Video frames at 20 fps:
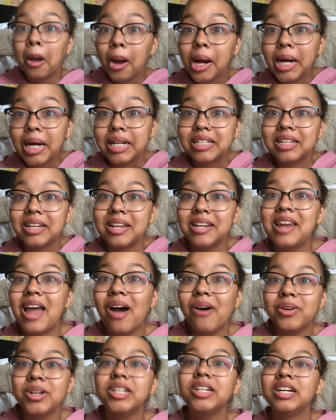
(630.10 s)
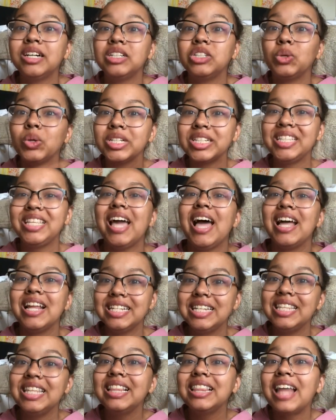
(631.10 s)
Alright, now we're towards the
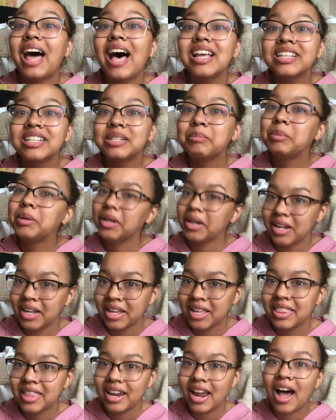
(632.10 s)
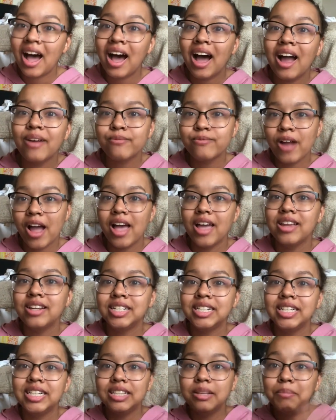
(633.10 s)
end. The last book that I
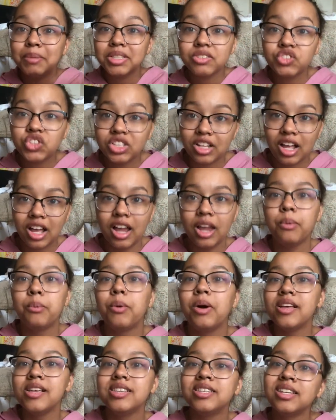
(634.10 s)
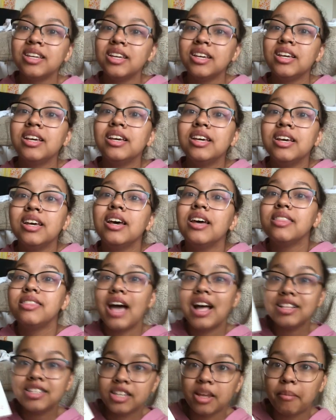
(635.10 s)
read in the month of July was
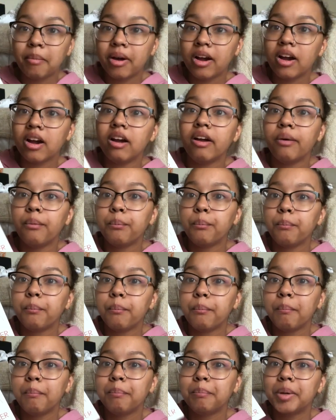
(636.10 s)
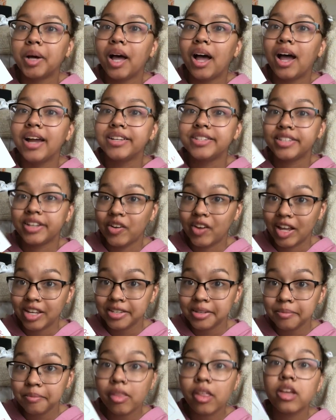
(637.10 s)
That Summer by Sarah
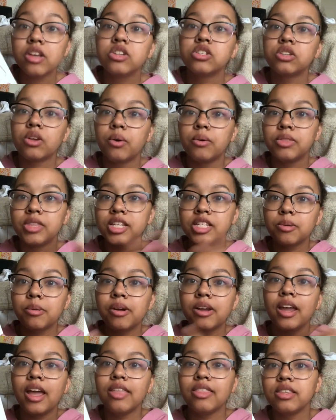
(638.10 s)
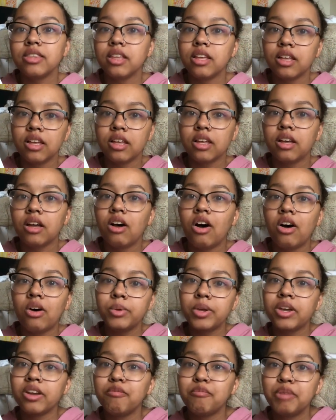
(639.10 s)
Dessen. So this one and then the
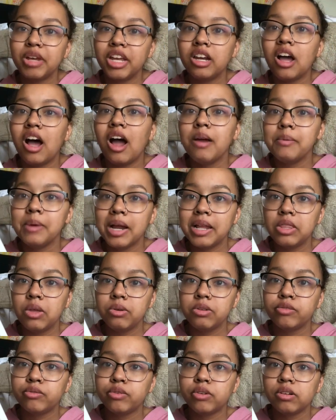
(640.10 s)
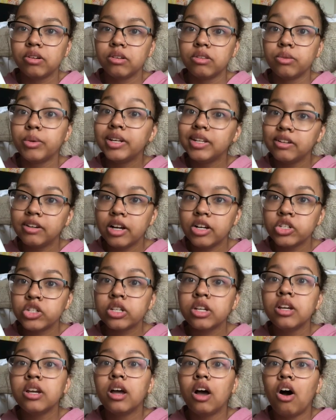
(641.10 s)
All We Could Have Been, I read those for the Reading
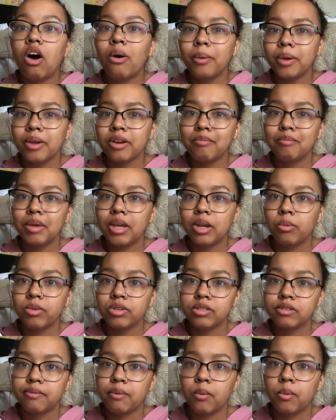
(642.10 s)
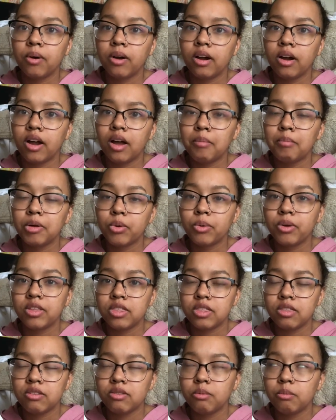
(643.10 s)
Rush. All We Could Have Been was for a book
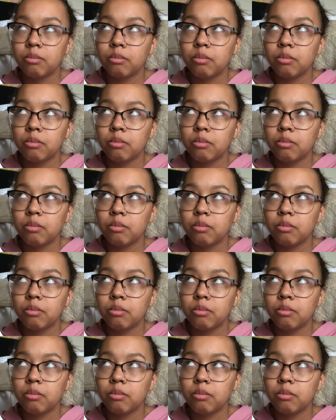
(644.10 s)
with